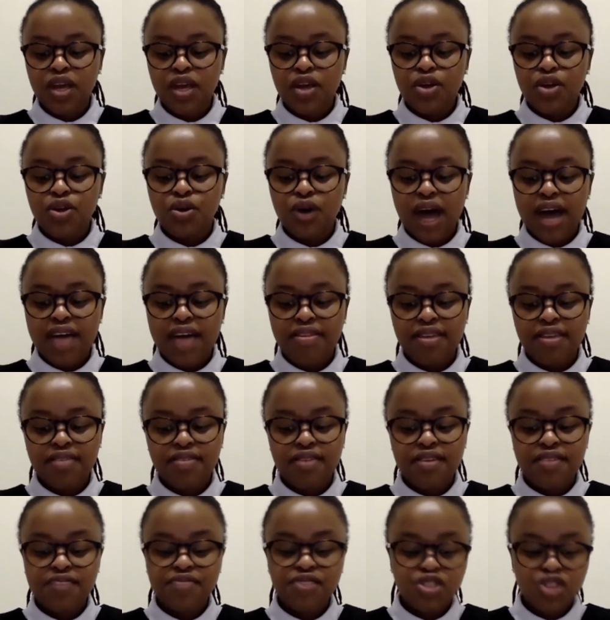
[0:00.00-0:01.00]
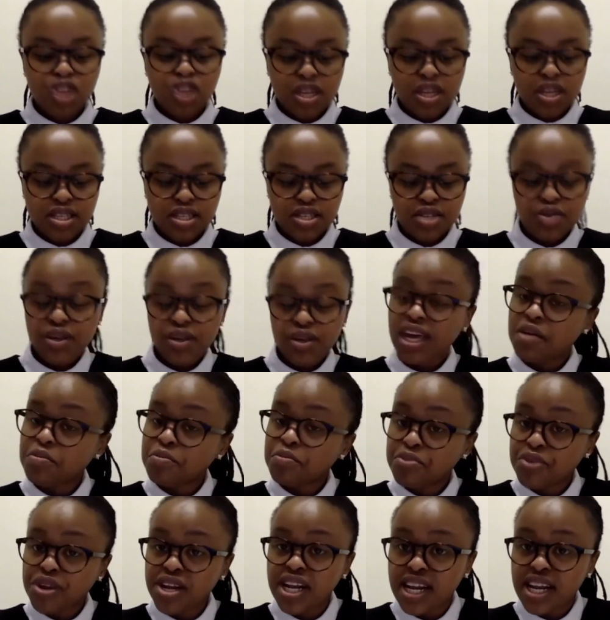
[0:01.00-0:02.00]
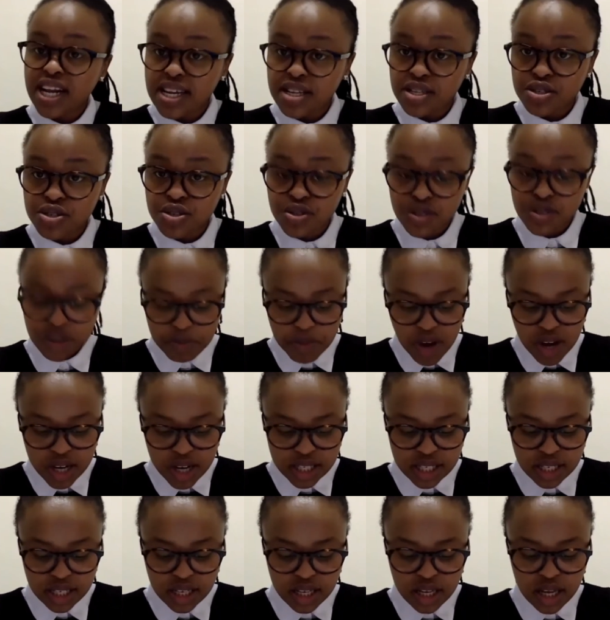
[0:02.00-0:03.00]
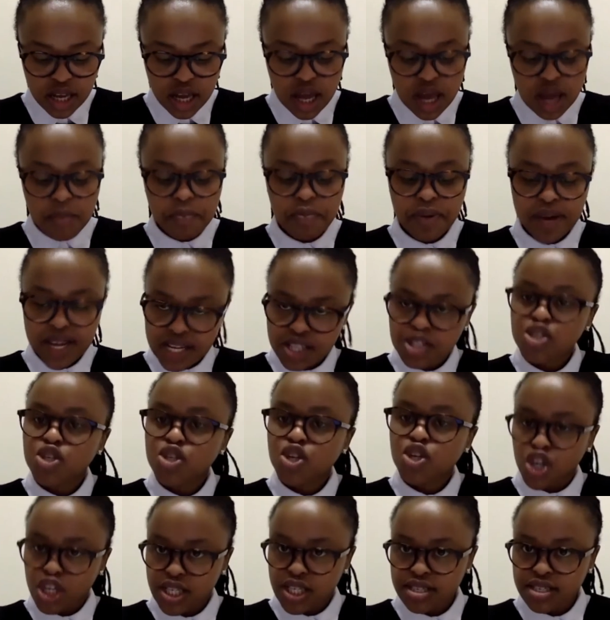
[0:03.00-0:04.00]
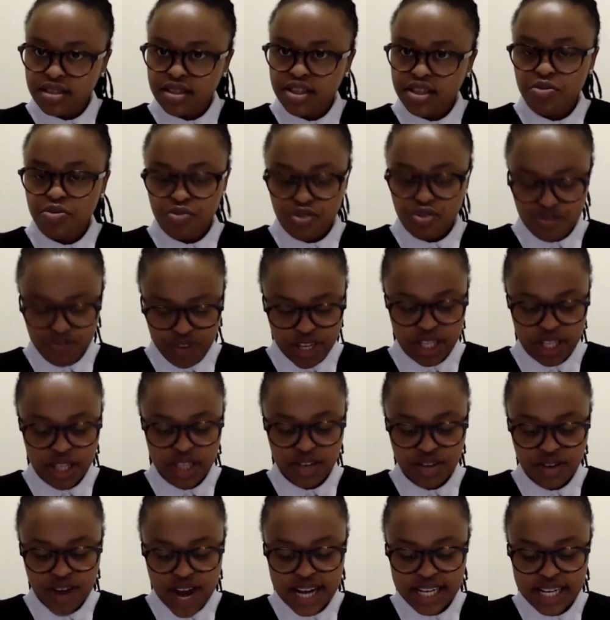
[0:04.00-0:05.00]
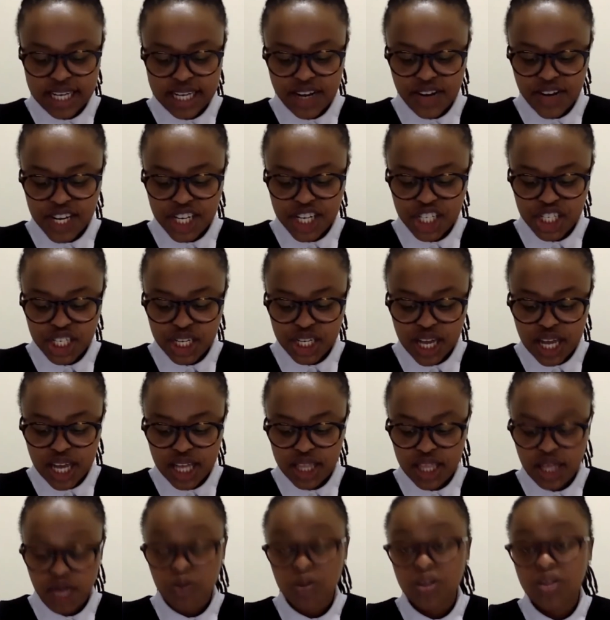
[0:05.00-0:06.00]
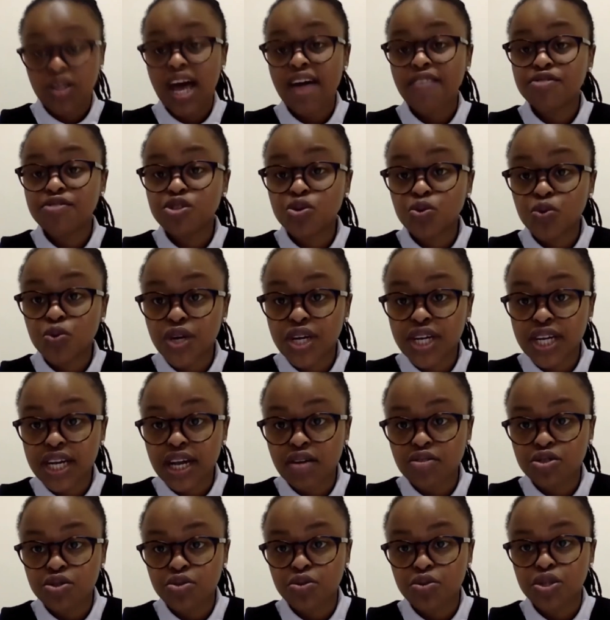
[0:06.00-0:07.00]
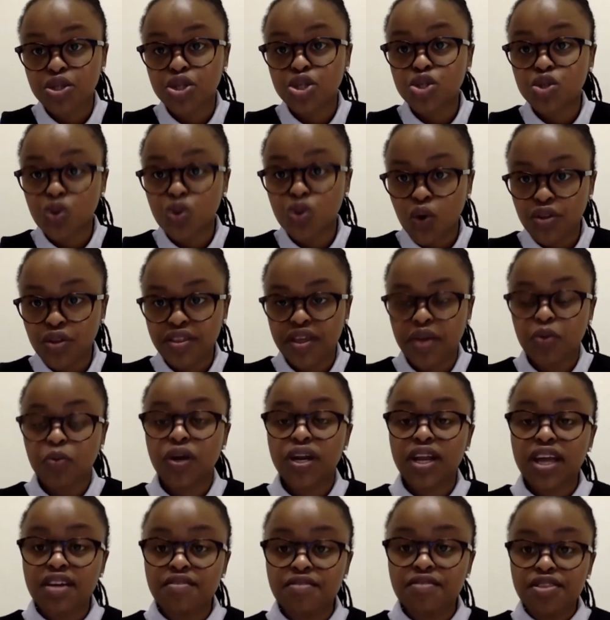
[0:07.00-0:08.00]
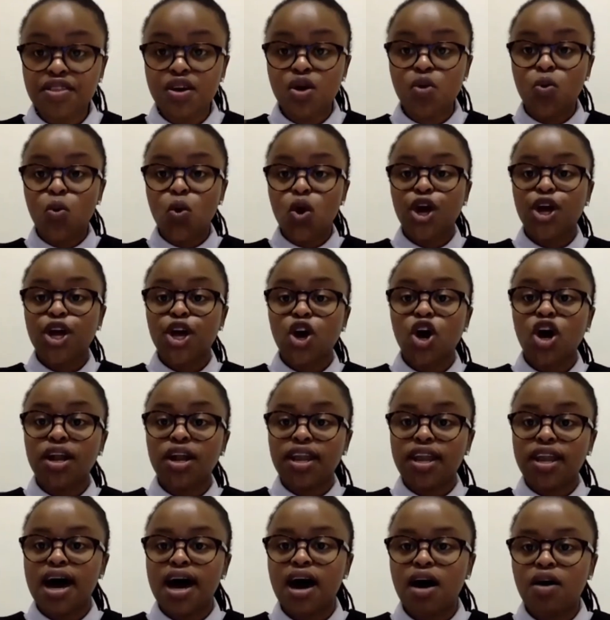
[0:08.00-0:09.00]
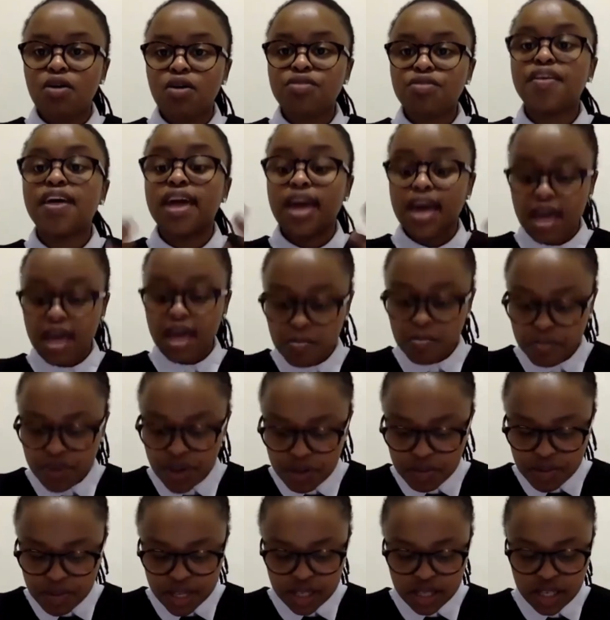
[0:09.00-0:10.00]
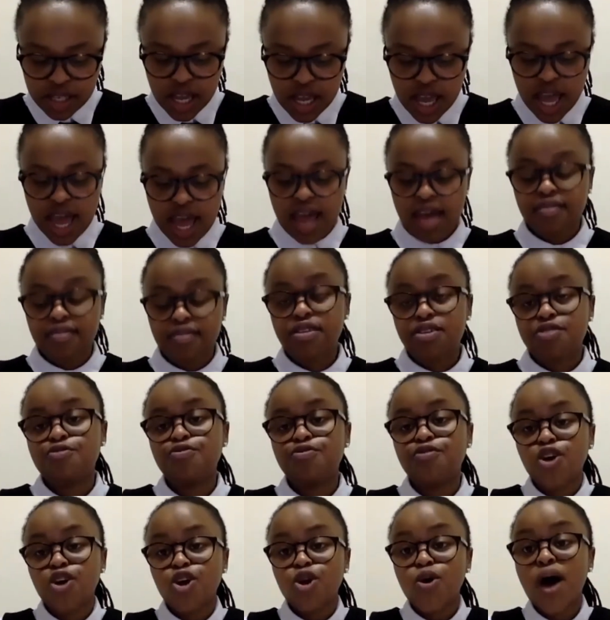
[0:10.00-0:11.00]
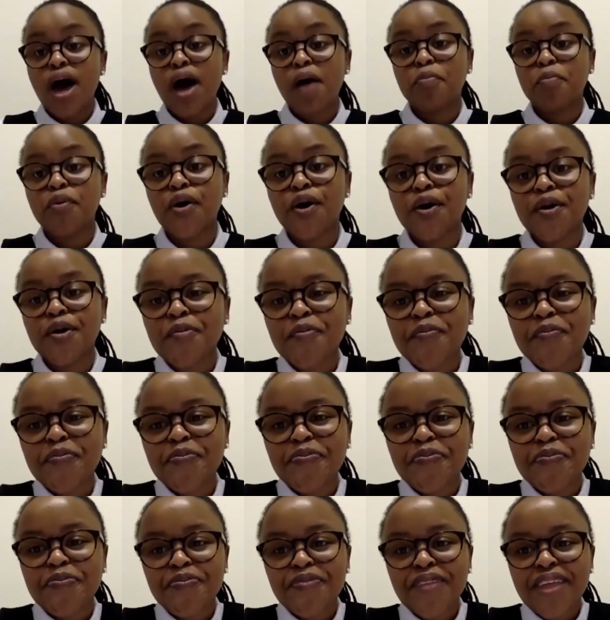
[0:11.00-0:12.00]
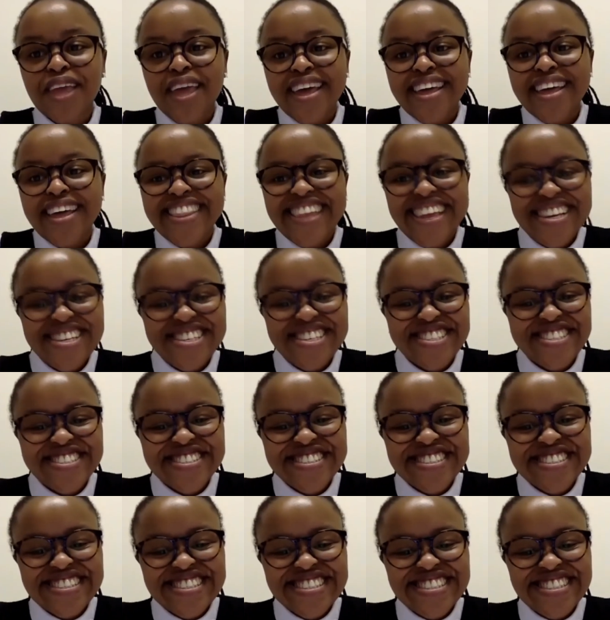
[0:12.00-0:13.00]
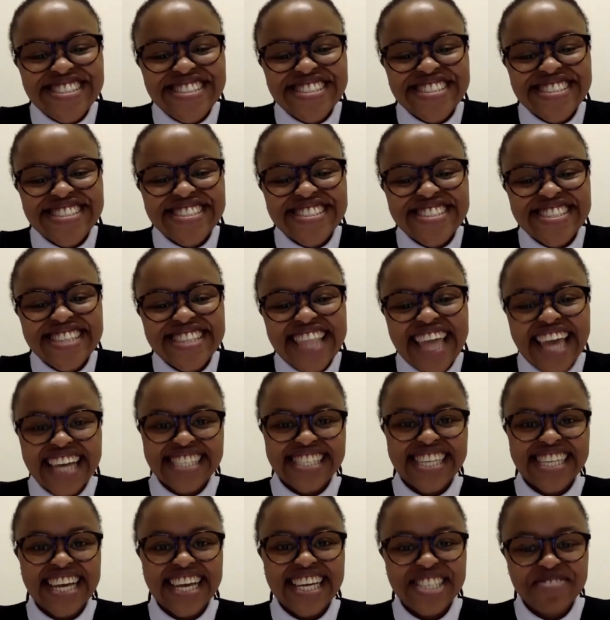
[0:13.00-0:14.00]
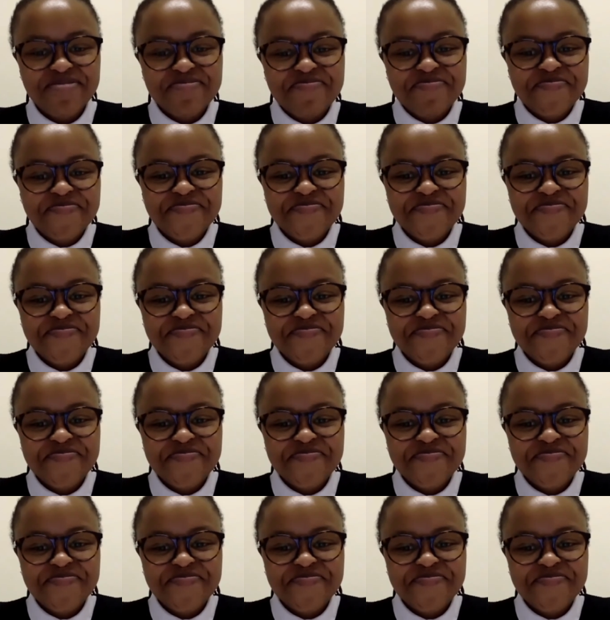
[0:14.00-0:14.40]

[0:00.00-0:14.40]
you know, I think they've started or came pretty late to the party, but it's good. They're moving in the right direction, and they will have to work now to ensure that whatever they're working on now, they implement and they follow up on. Thank you. Thanks, Adam.